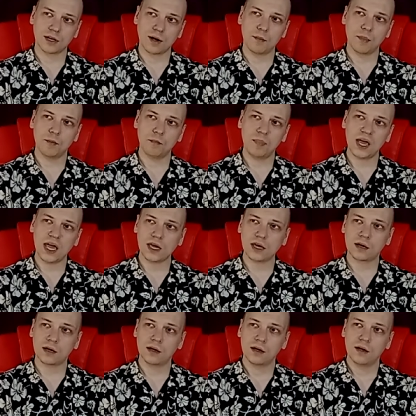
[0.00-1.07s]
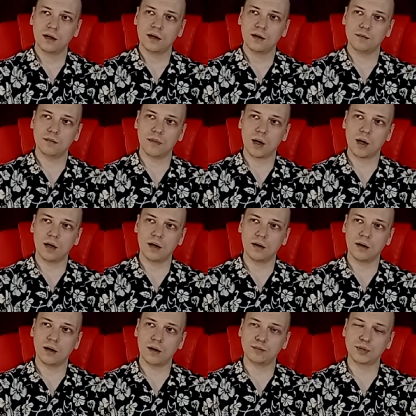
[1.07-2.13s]
some make
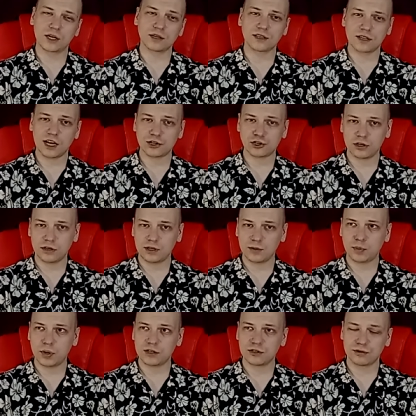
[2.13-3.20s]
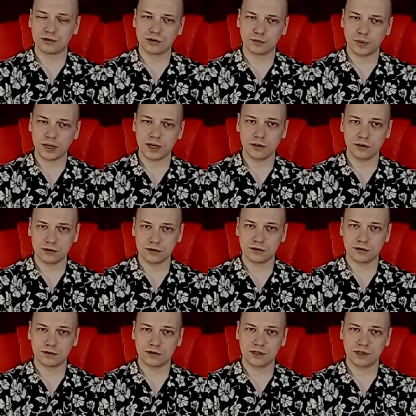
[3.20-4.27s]
uh, because it actually depends on your
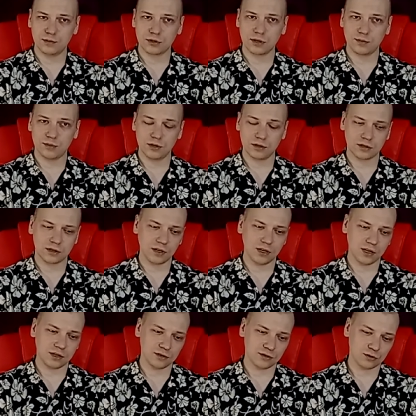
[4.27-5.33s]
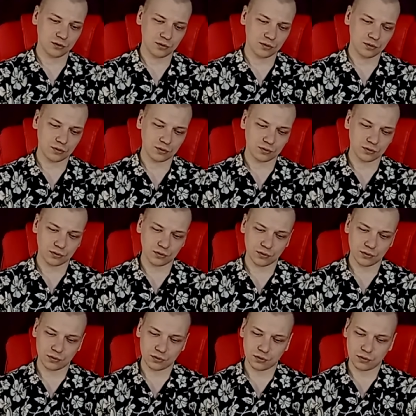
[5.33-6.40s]
parents it seems i mean it's connected to to
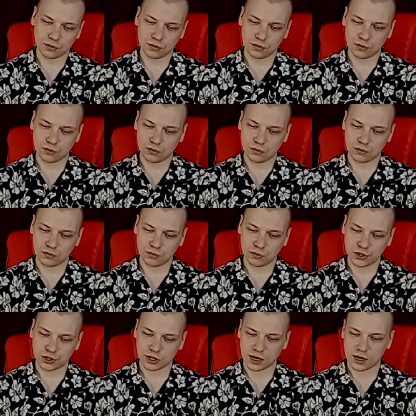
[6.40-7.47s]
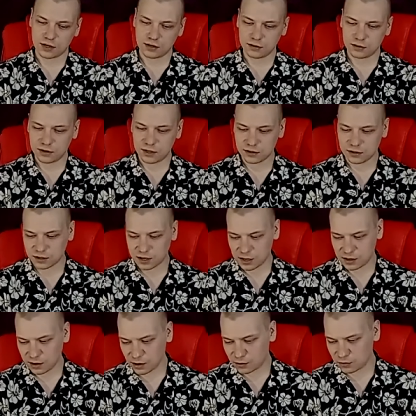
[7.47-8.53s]
which
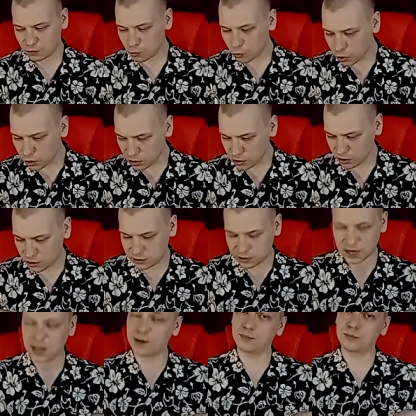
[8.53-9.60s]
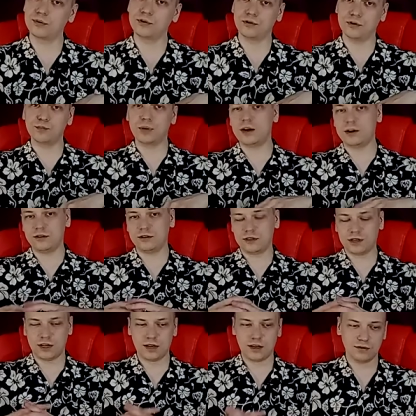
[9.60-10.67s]
handedness and and whirl type your
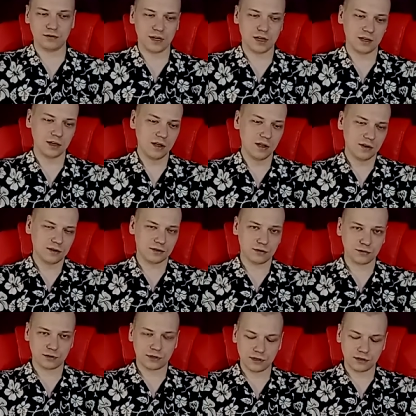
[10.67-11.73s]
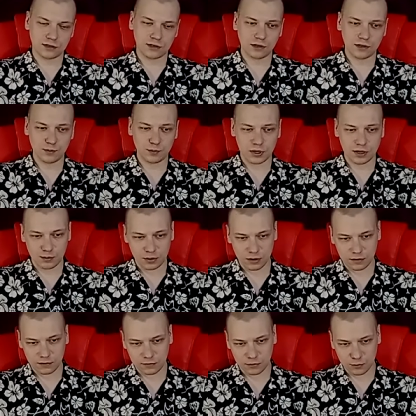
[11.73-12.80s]
parents had right so see, see the
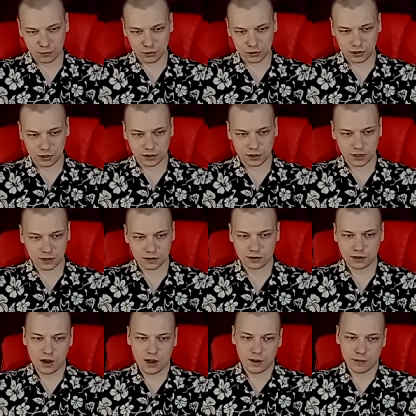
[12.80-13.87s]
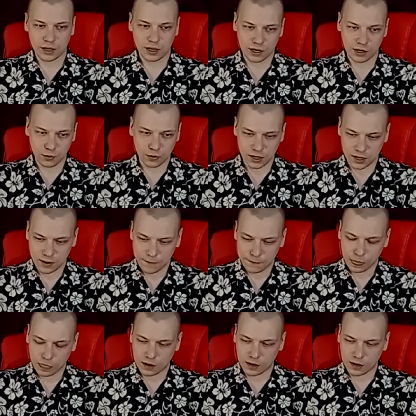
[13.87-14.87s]
paper for more details but anyway